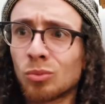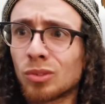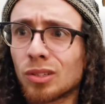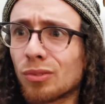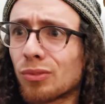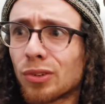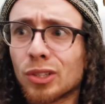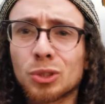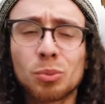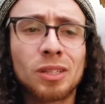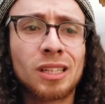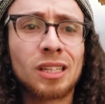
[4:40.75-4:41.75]
the first
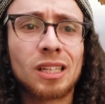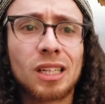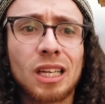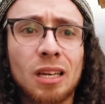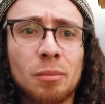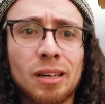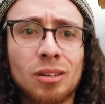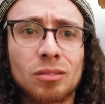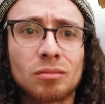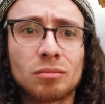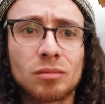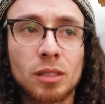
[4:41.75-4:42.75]
weekend it came
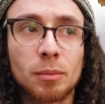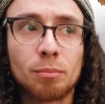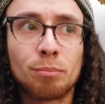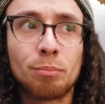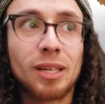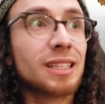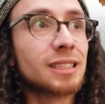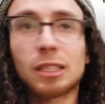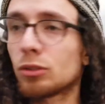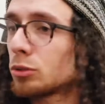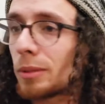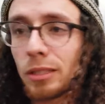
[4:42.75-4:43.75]
out because I
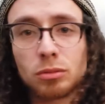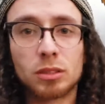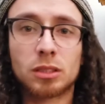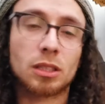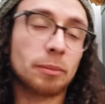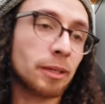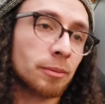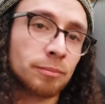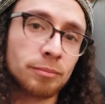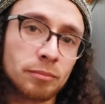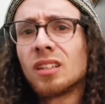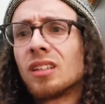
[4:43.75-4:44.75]
knew Smash was going to come out.
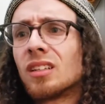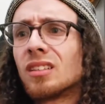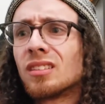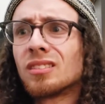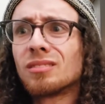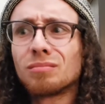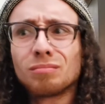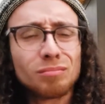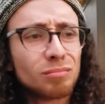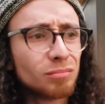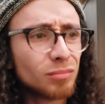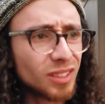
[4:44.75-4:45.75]

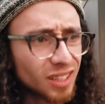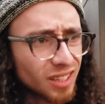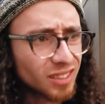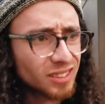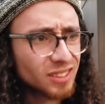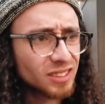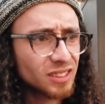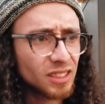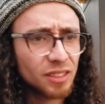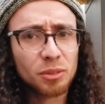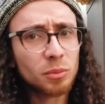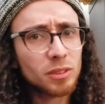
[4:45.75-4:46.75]
But honestly,
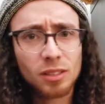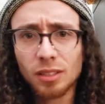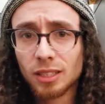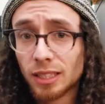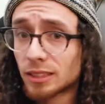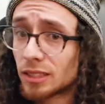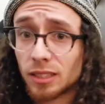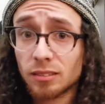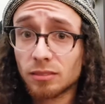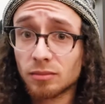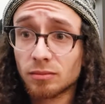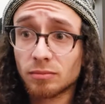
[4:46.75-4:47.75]
even with all that said,
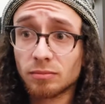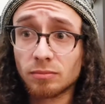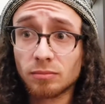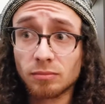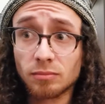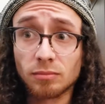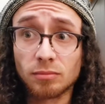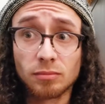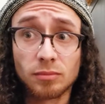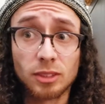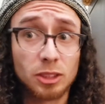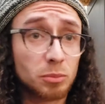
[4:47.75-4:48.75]

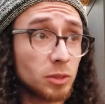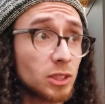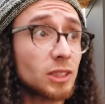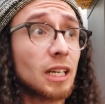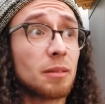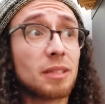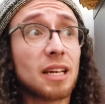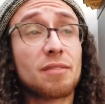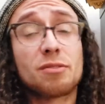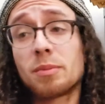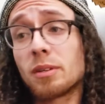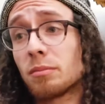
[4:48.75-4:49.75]
as much time that I've
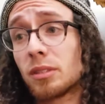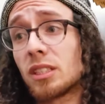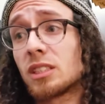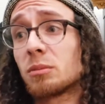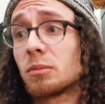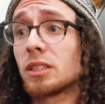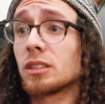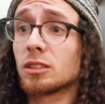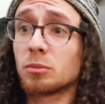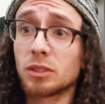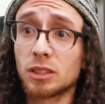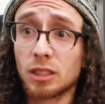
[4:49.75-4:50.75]
spent playing Smash, as
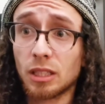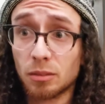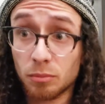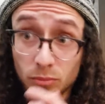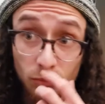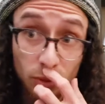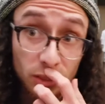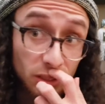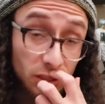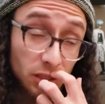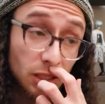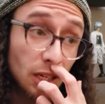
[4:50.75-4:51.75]
much time
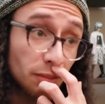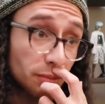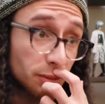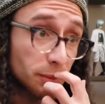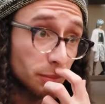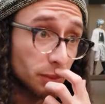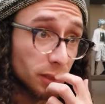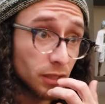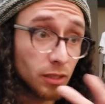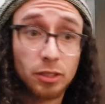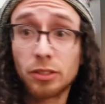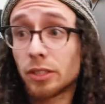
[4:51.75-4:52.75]
recently that I've spent playing
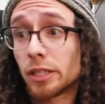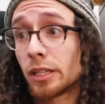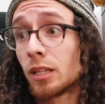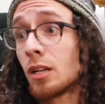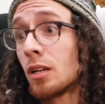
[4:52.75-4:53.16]
Under Night,